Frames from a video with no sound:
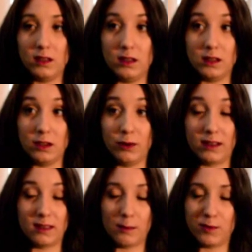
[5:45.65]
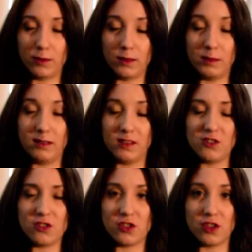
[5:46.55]
you know, exceptional the
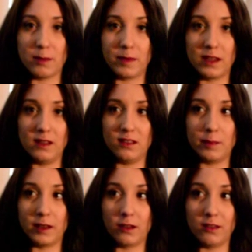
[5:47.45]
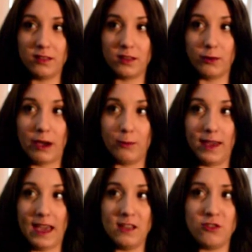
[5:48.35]
musicianship is, but also how
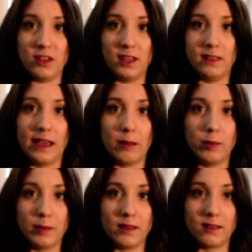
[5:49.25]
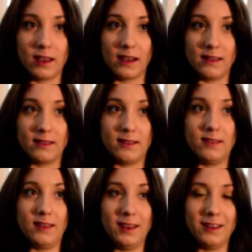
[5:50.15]
catchy the album is. Like, I
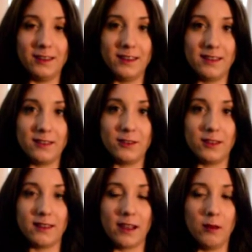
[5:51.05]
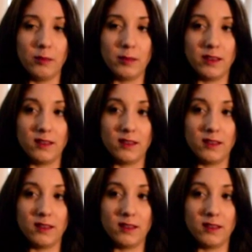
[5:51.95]
still listen to this album to